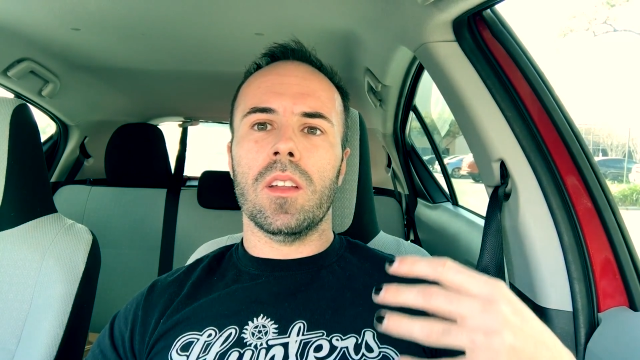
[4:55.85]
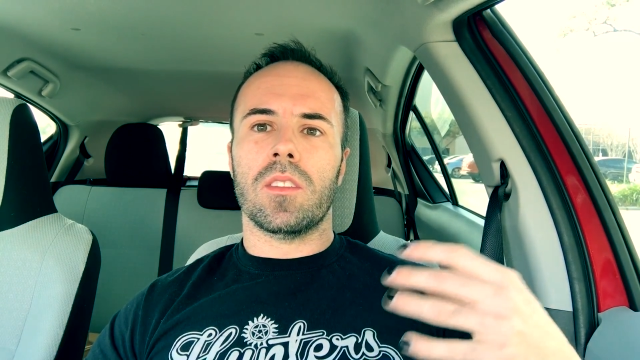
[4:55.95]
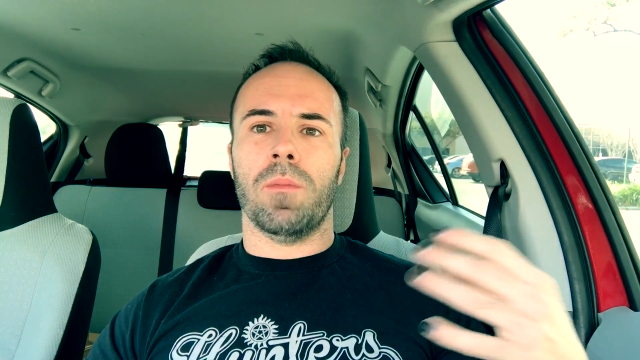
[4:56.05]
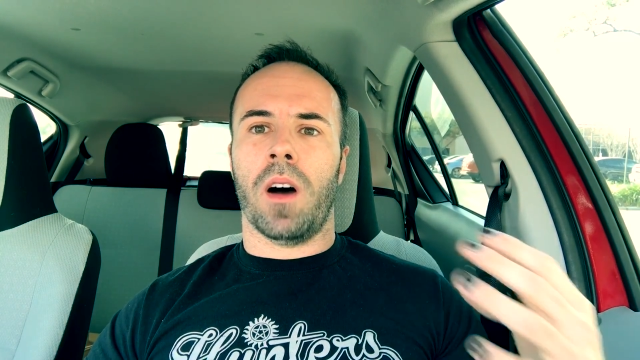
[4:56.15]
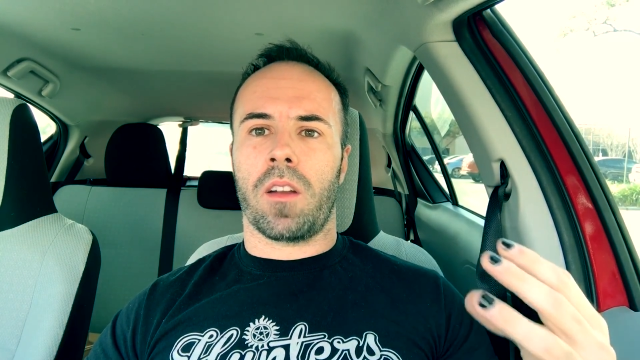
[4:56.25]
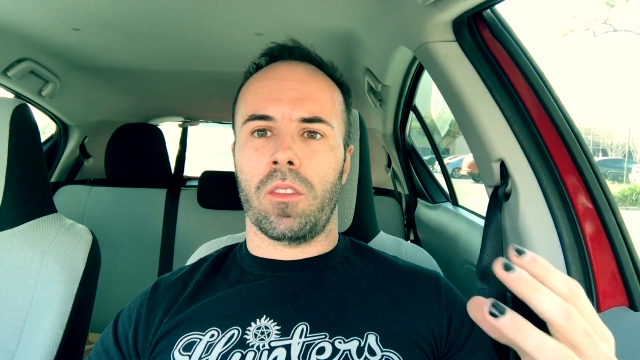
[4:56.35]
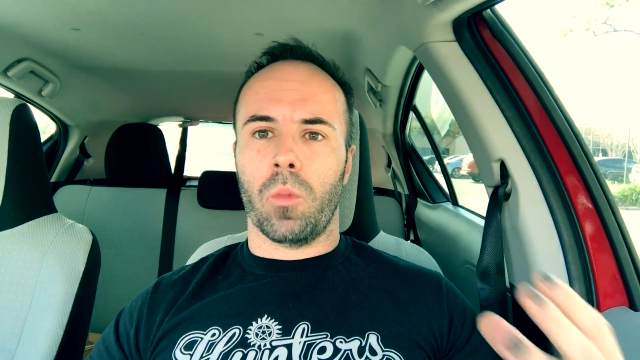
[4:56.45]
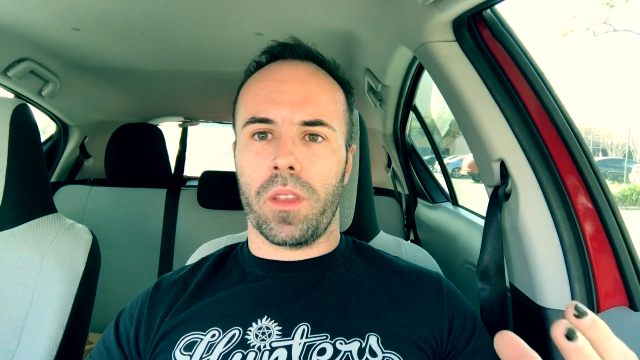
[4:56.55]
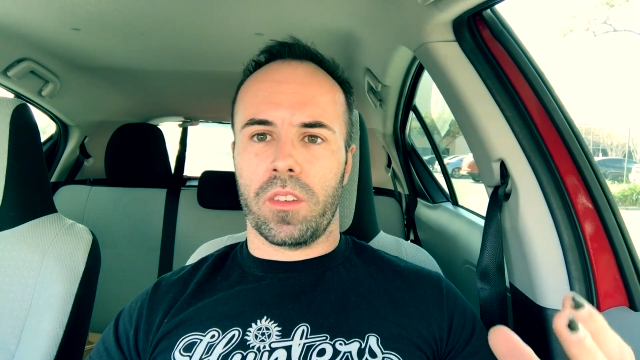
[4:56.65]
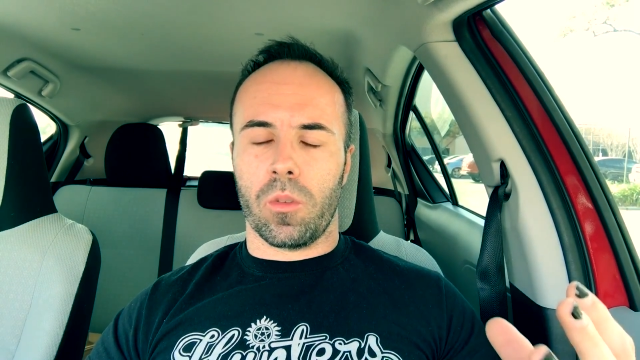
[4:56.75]
to monitor
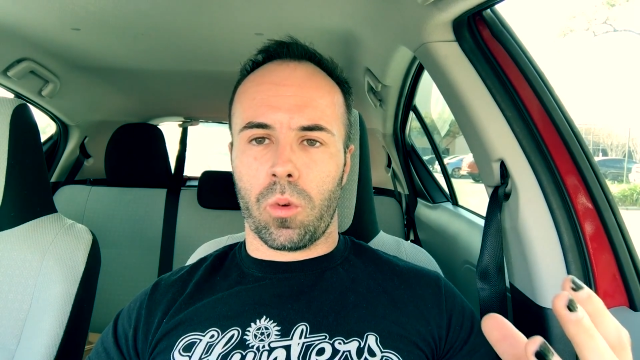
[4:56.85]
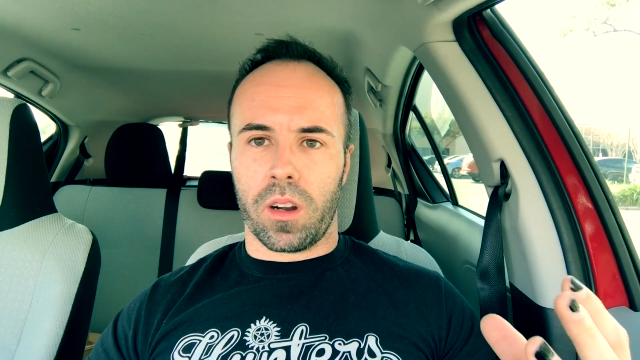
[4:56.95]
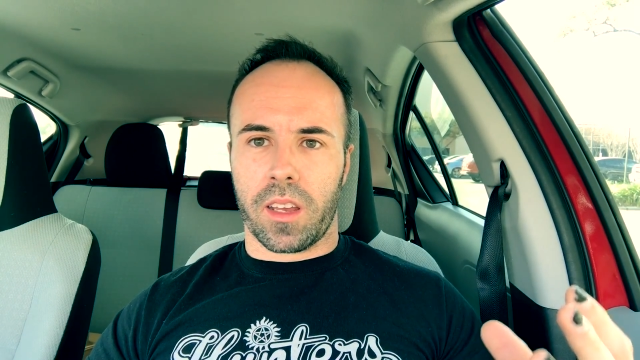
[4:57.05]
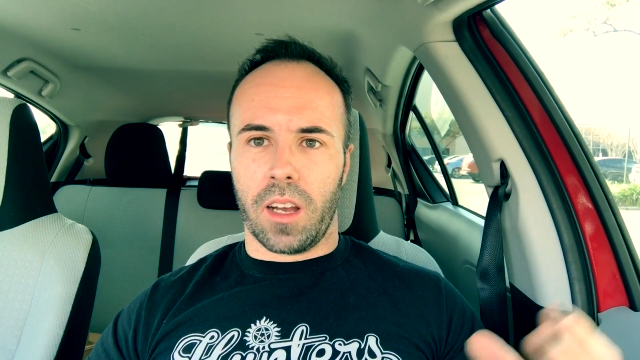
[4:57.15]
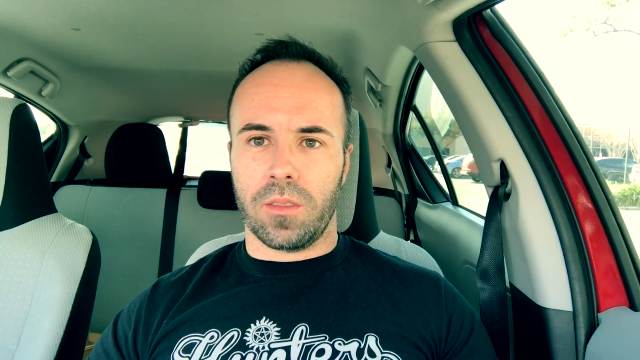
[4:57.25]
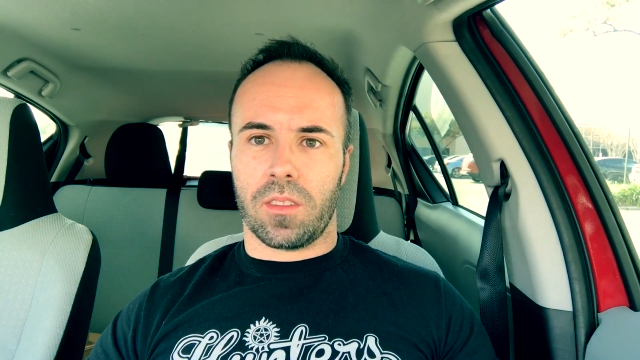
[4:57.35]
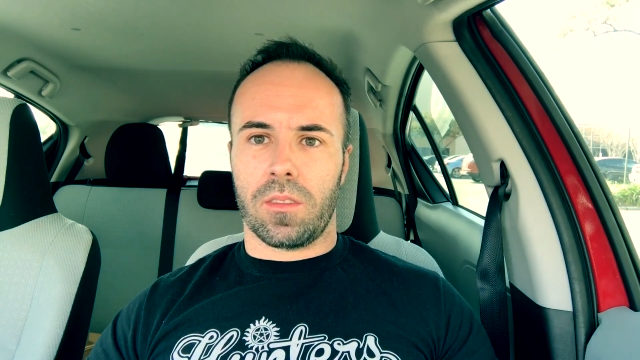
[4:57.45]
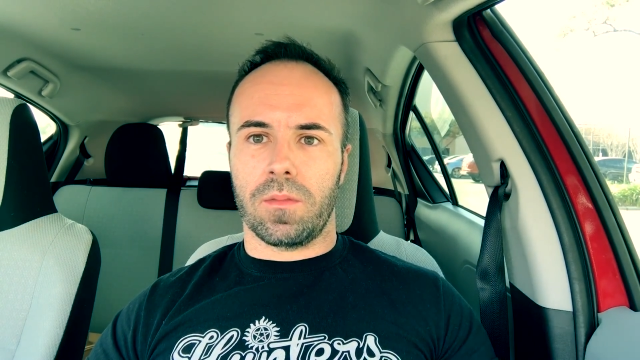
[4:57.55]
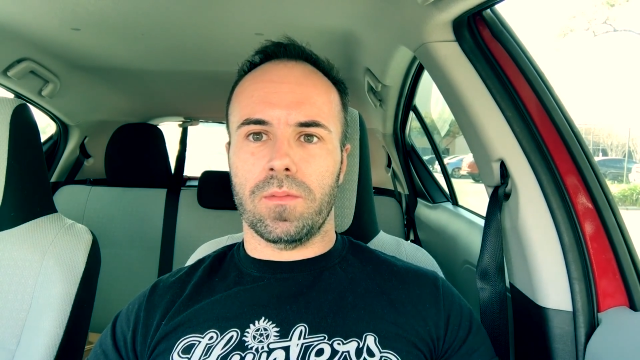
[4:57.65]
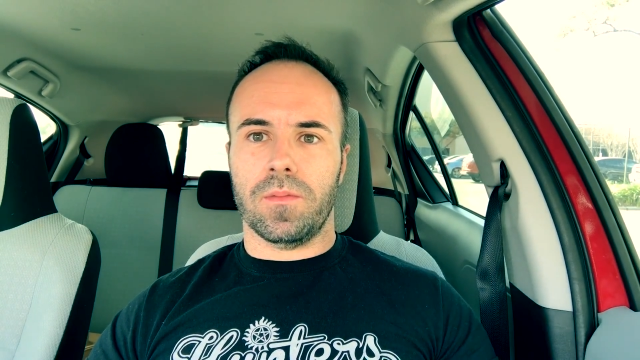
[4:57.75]
whether your workouts
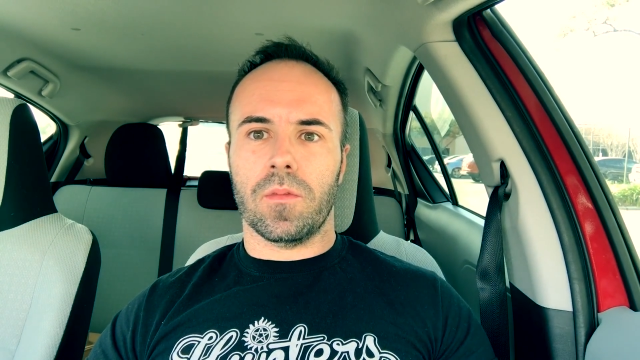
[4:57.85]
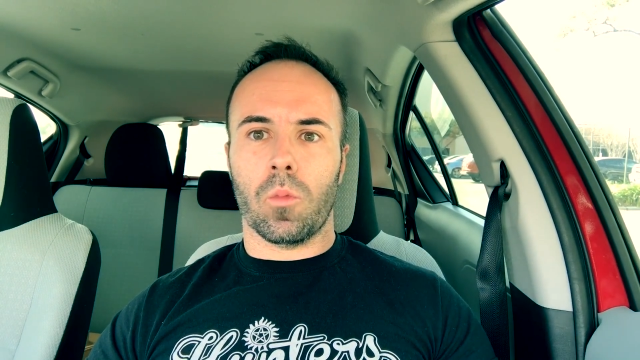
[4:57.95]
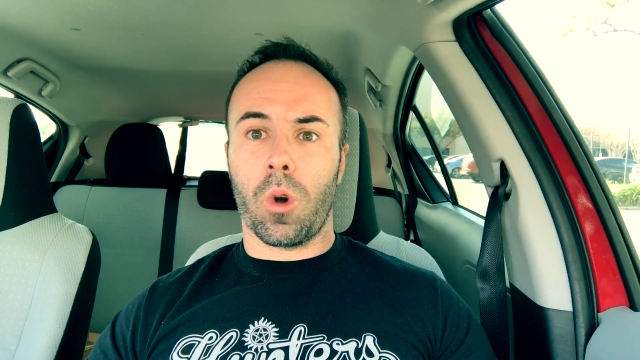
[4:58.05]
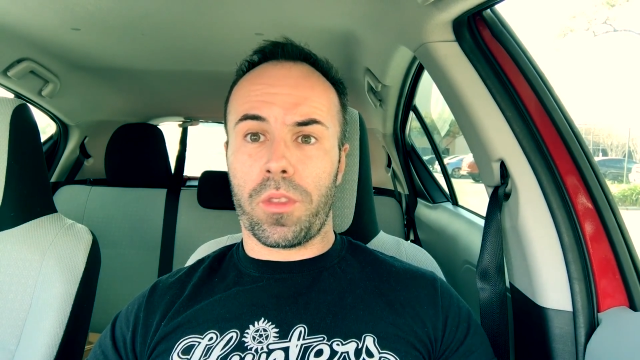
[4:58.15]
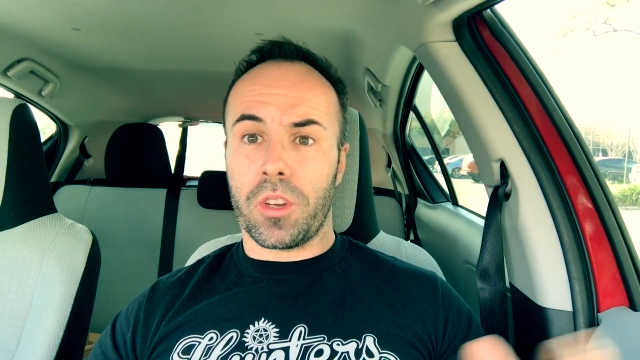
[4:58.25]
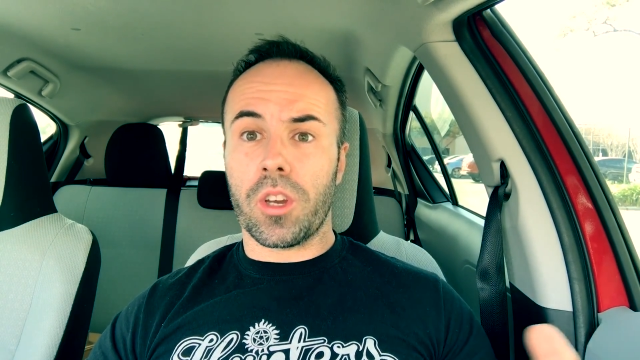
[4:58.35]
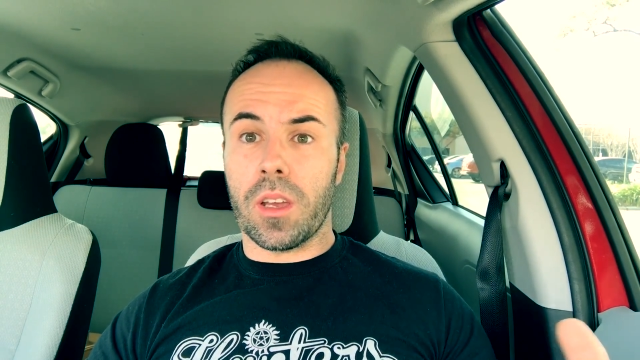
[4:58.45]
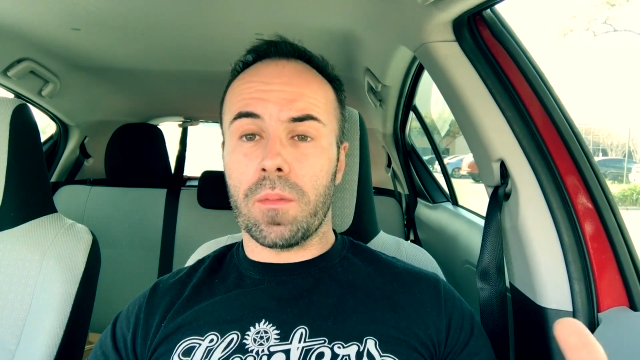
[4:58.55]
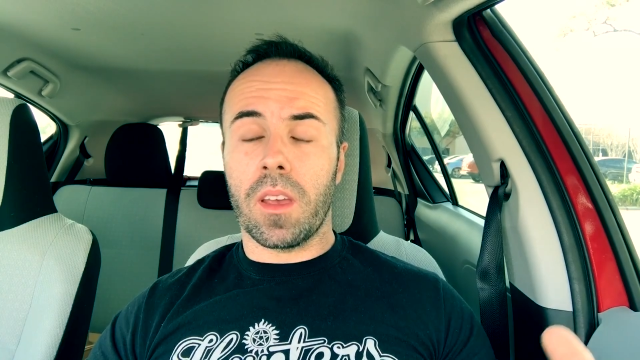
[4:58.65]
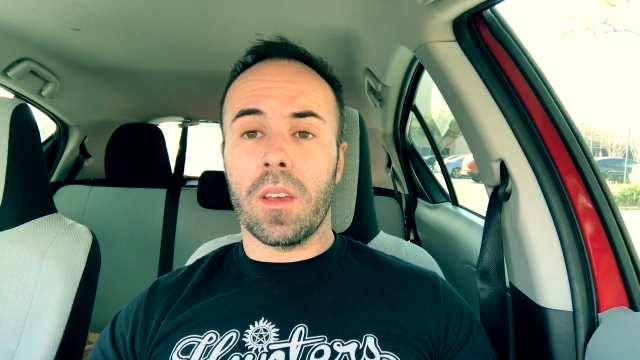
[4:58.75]
are worth a
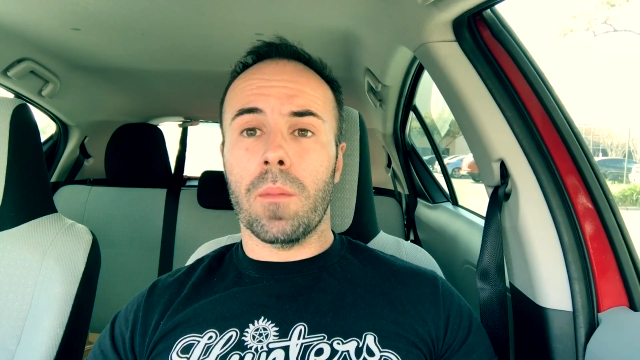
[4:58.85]
shit.